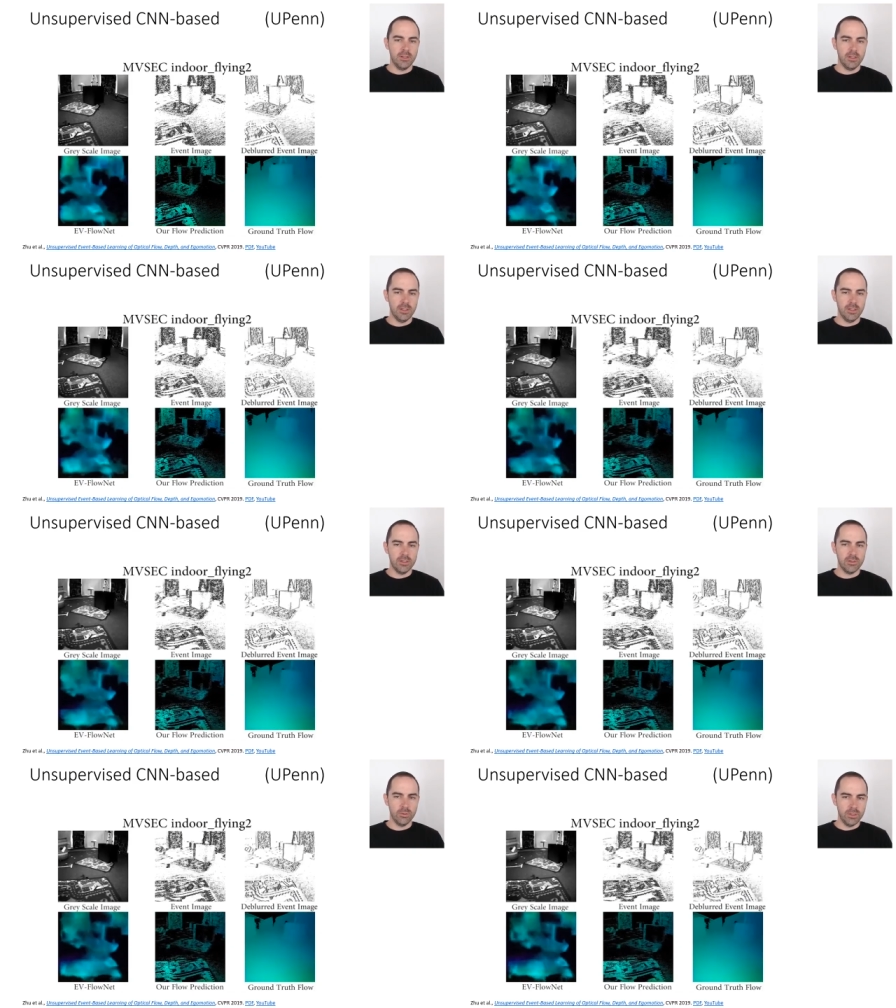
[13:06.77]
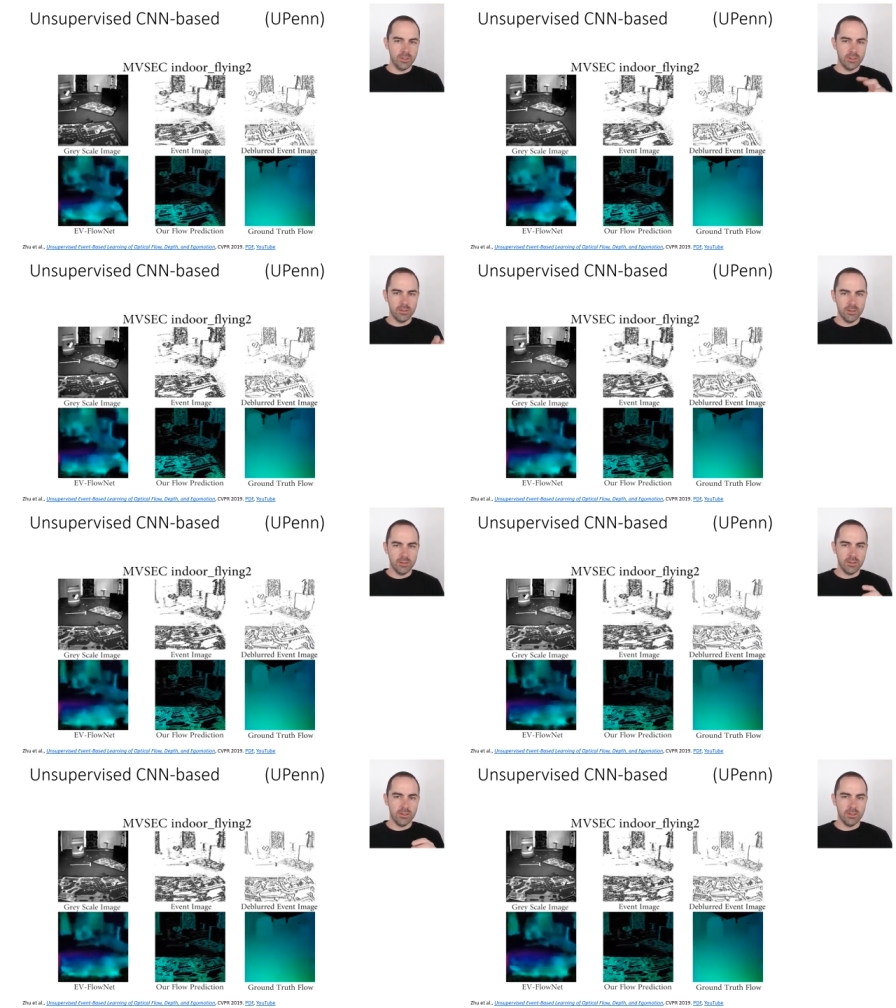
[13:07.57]
and it's doing it
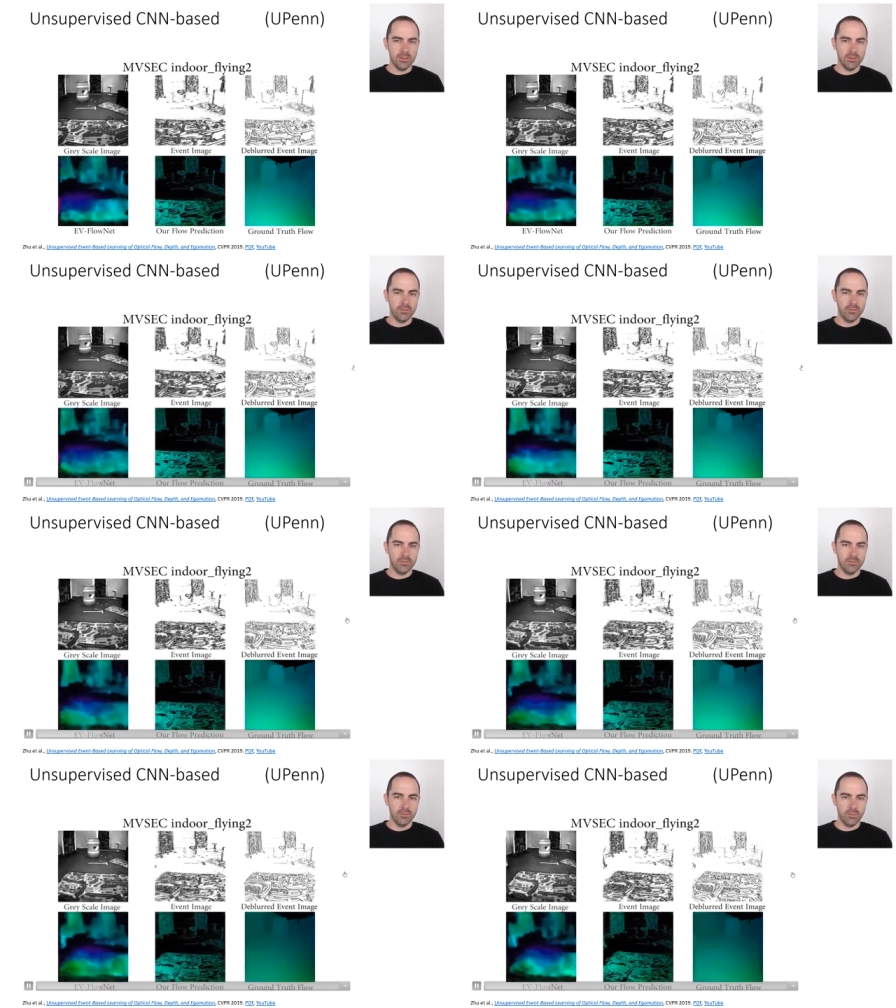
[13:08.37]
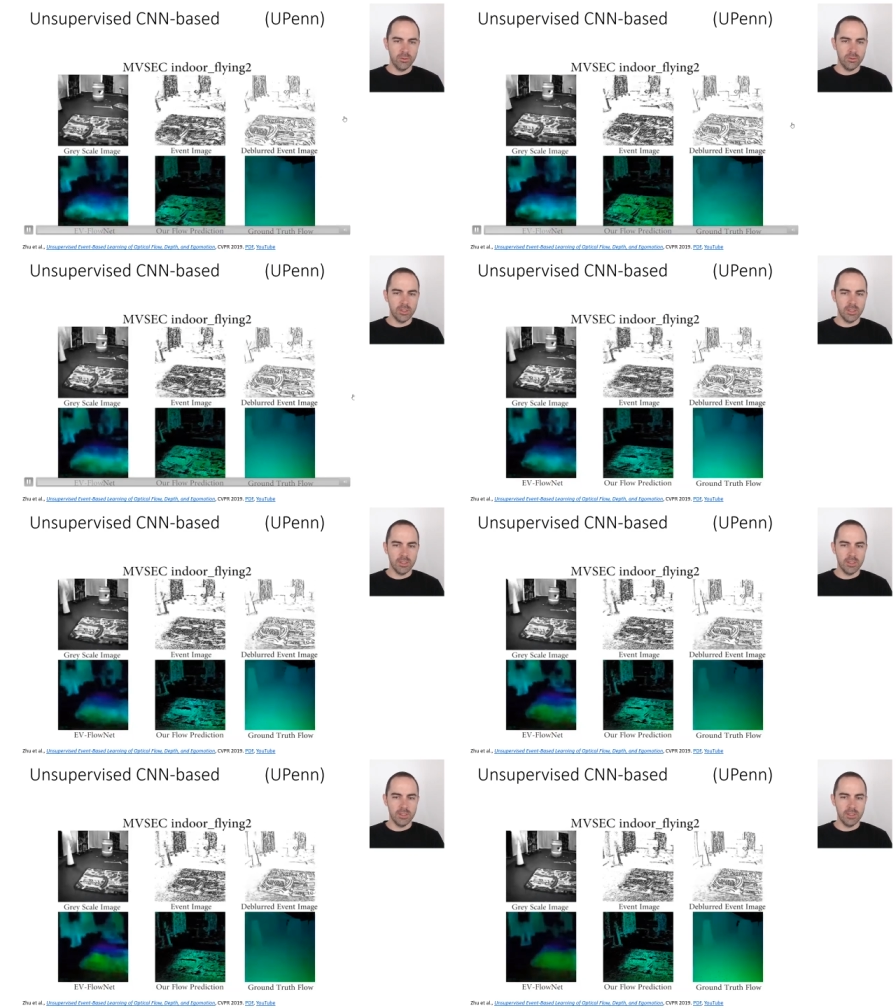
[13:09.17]
uh, using
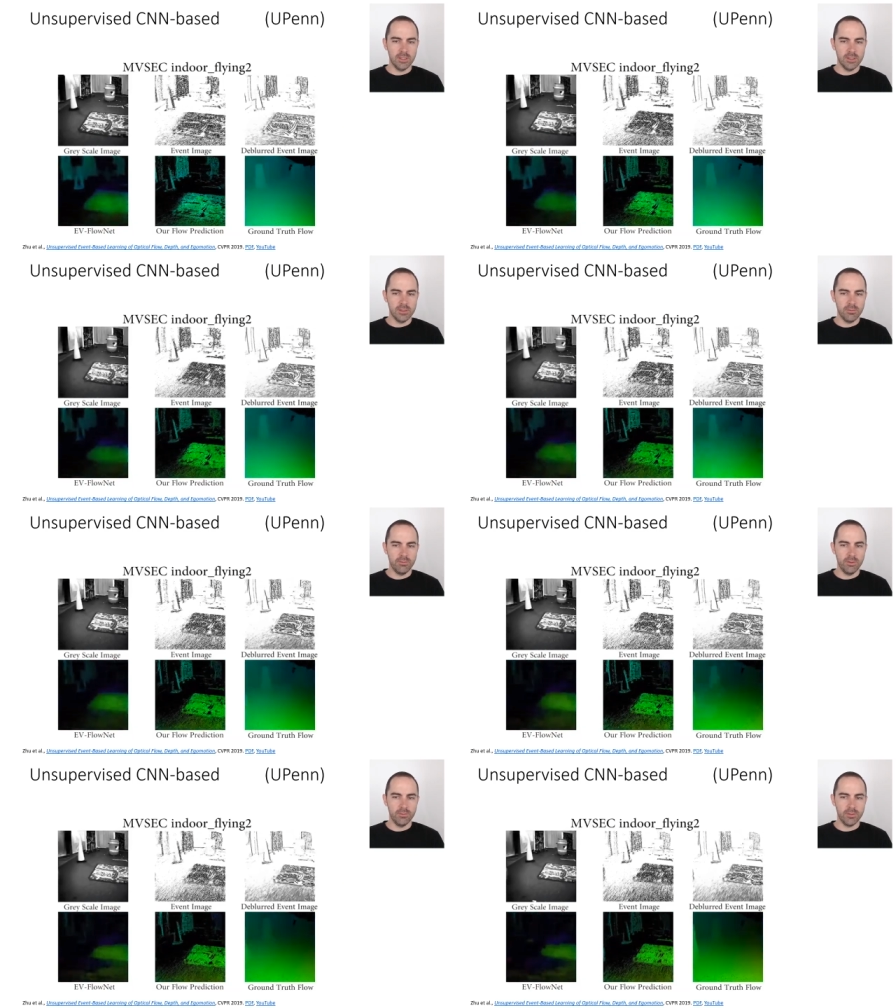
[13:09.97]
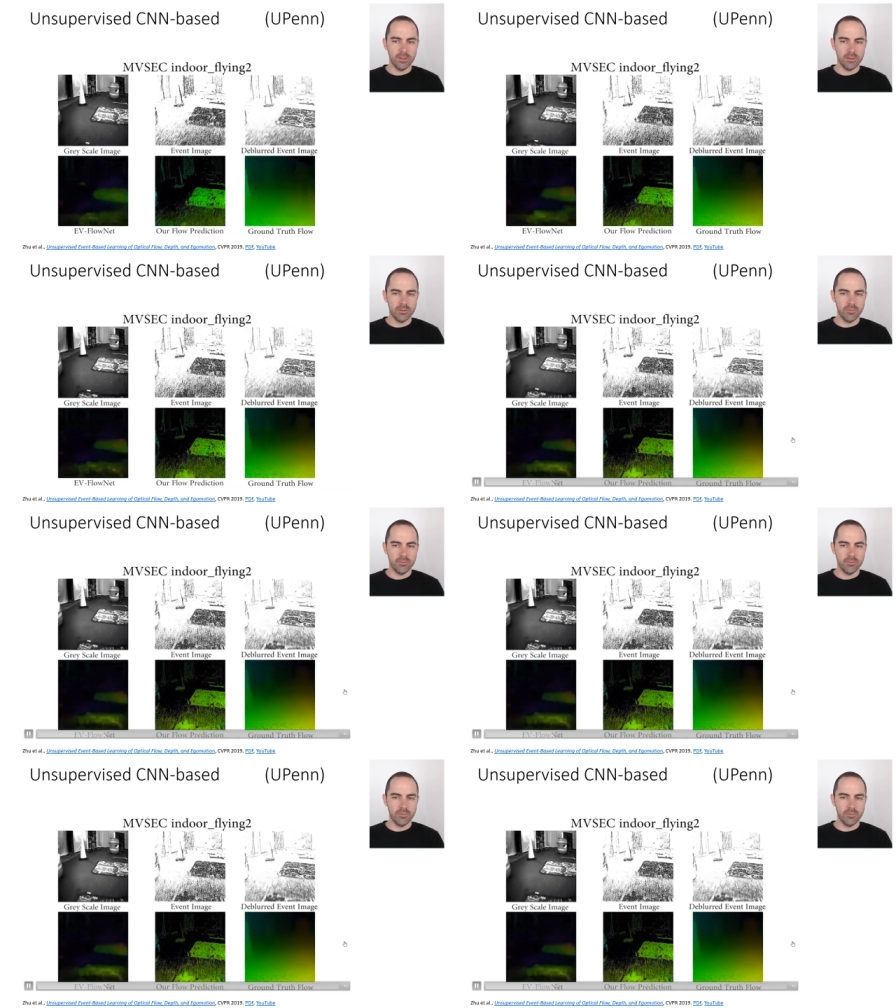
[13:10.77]
a, a, dense flow field